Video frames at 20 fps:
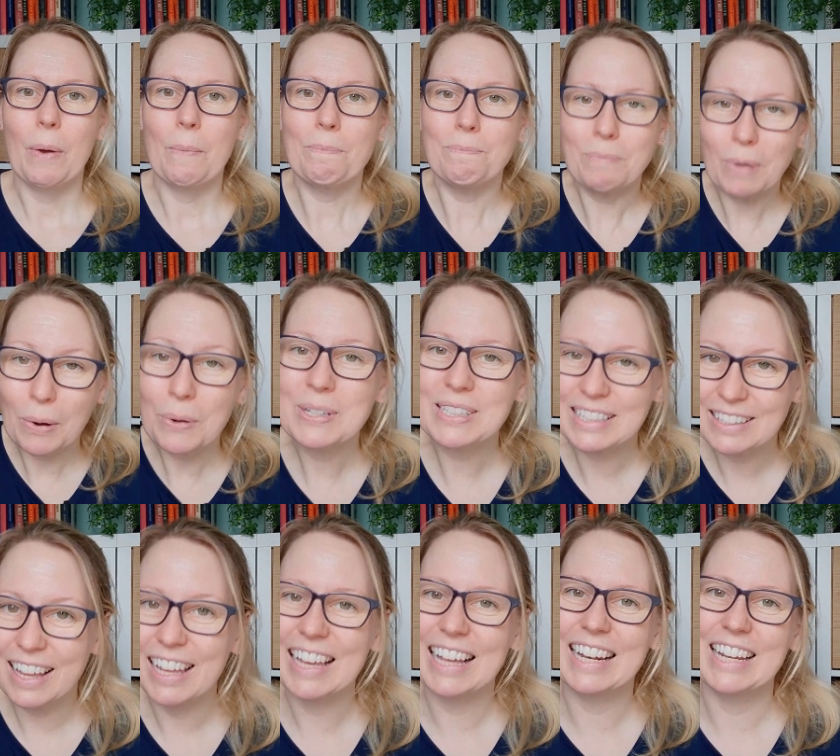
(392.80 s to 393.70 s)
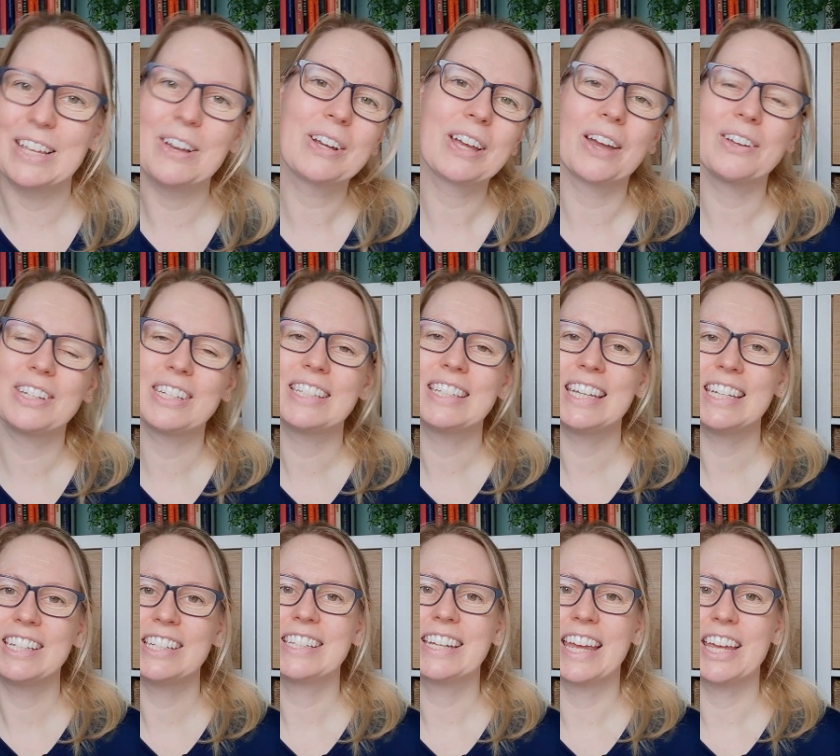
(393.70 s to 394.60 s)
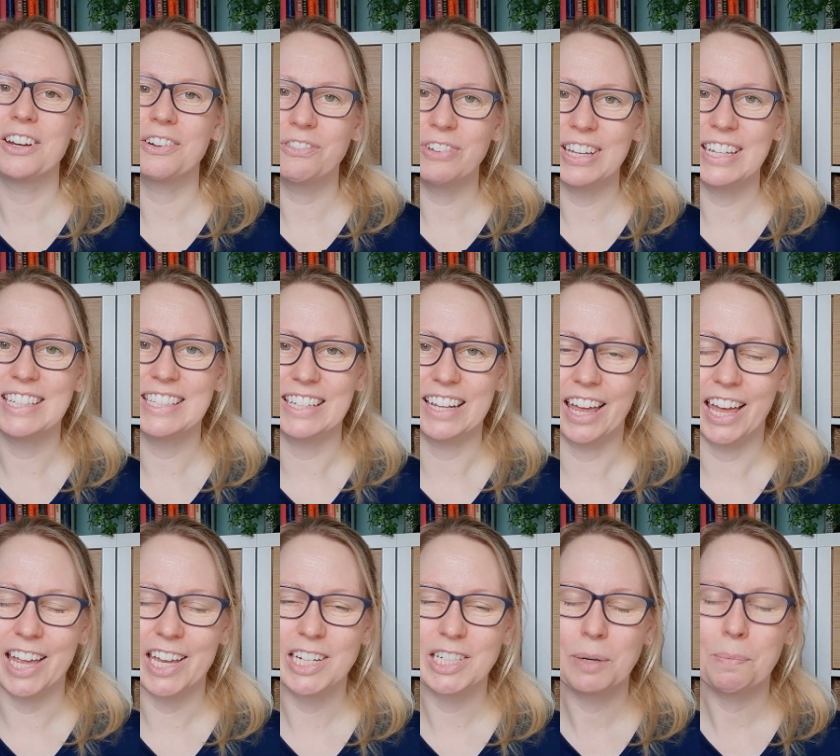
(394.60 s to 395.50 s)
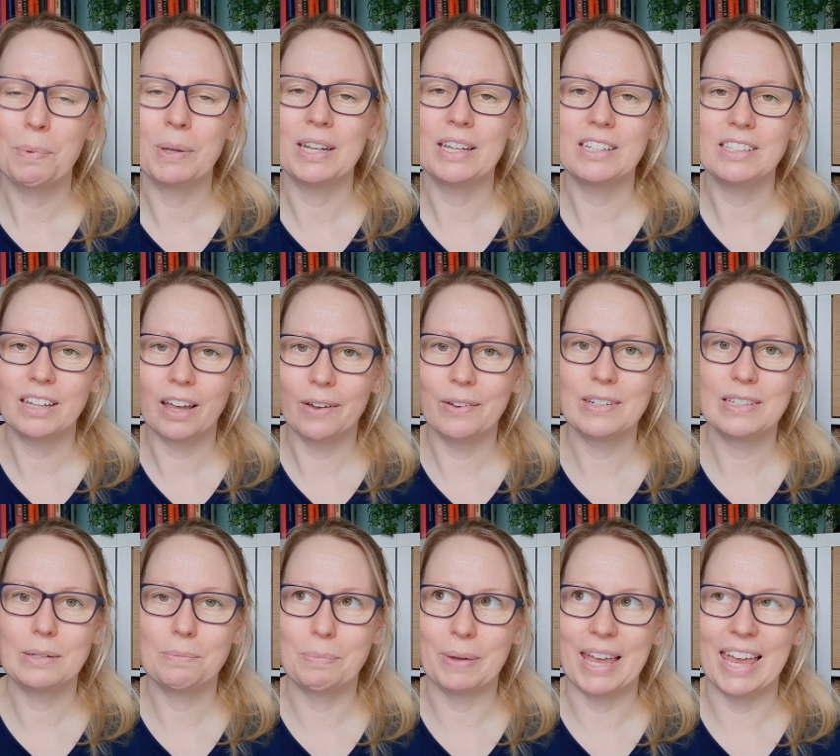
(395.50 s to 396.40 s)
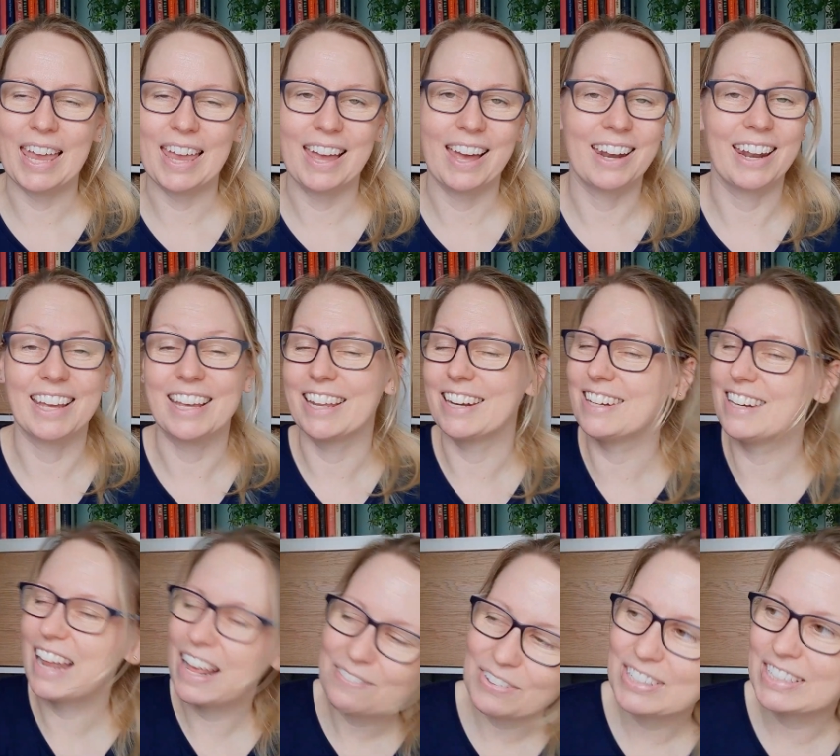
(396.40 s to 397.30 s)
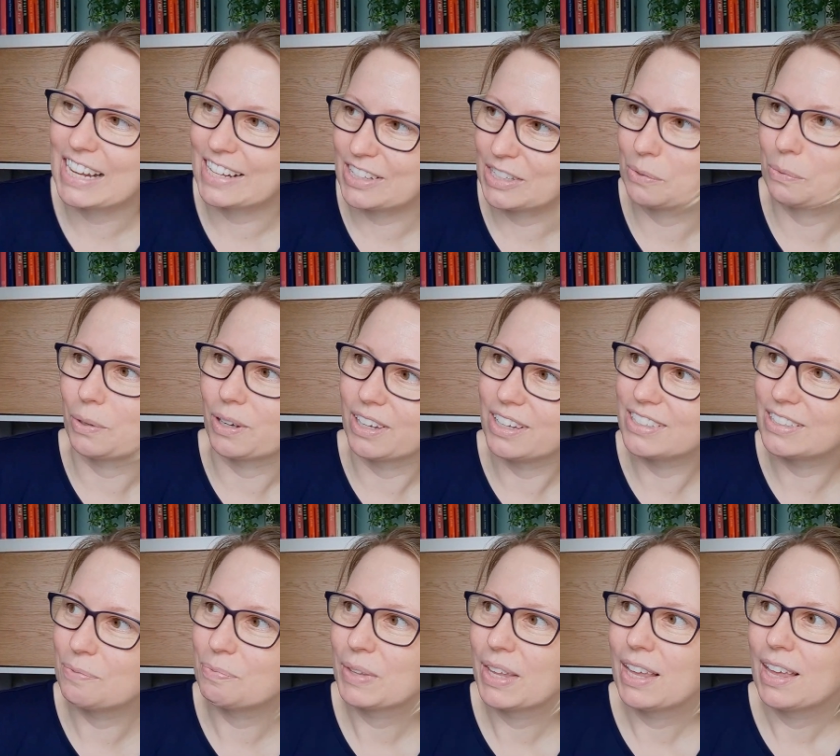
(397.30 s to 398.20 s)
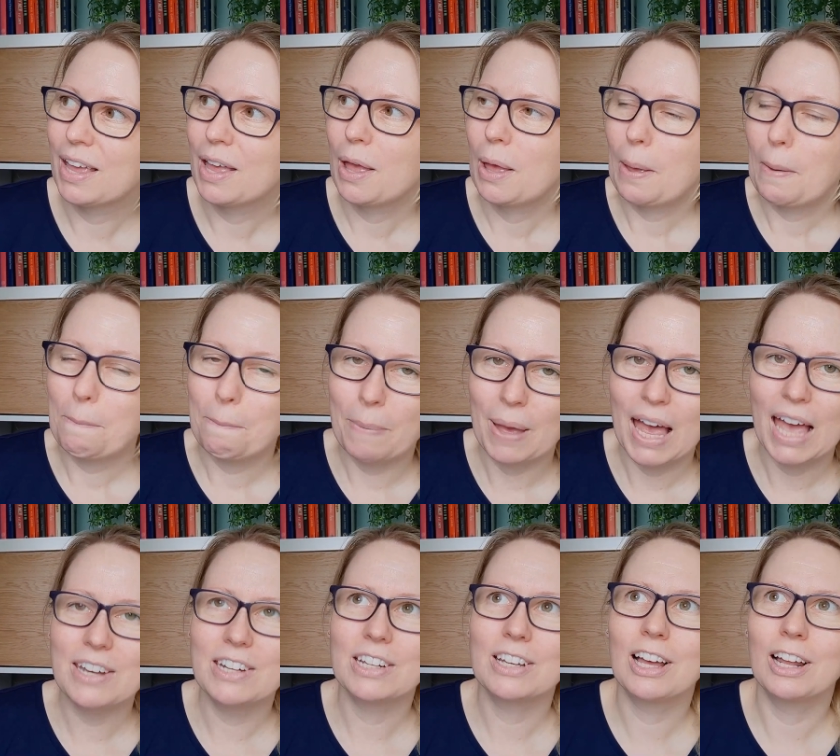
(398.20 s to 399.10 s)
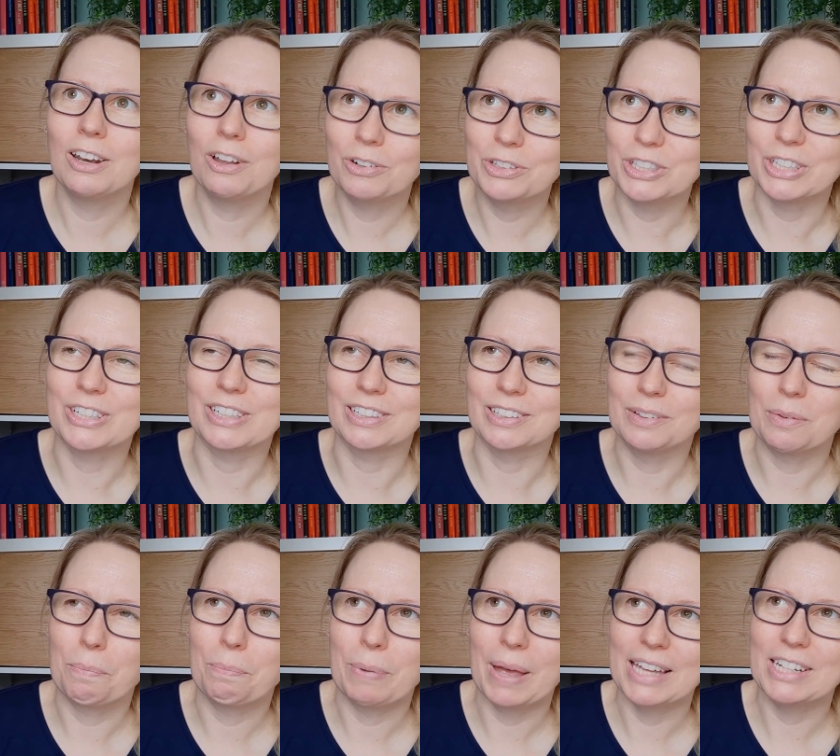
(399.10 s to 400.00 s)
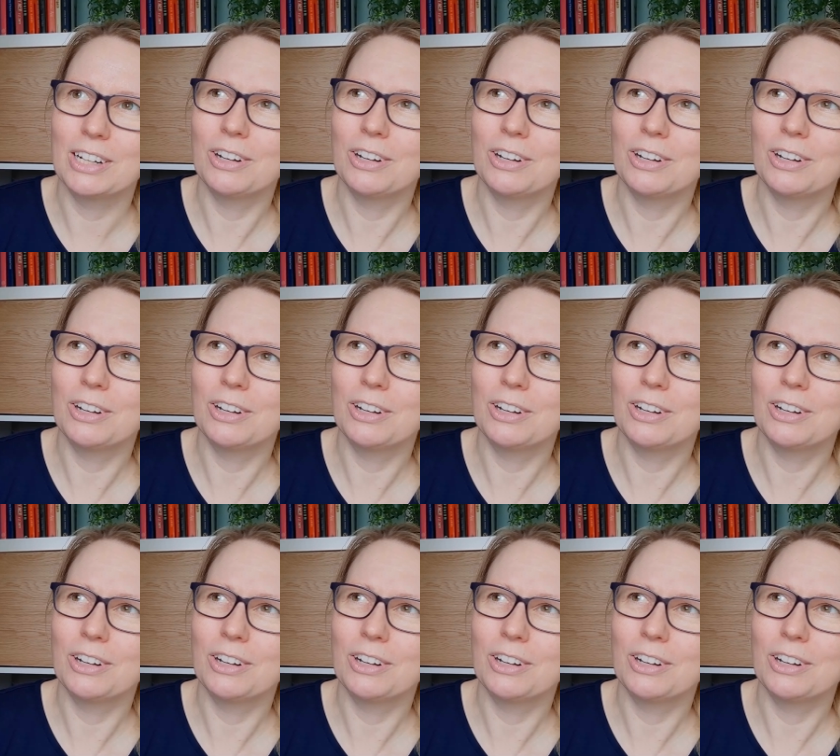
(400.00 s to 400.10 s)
most likely you're going to need to take research, but it's going to be, and I can never say this word, pedagogical.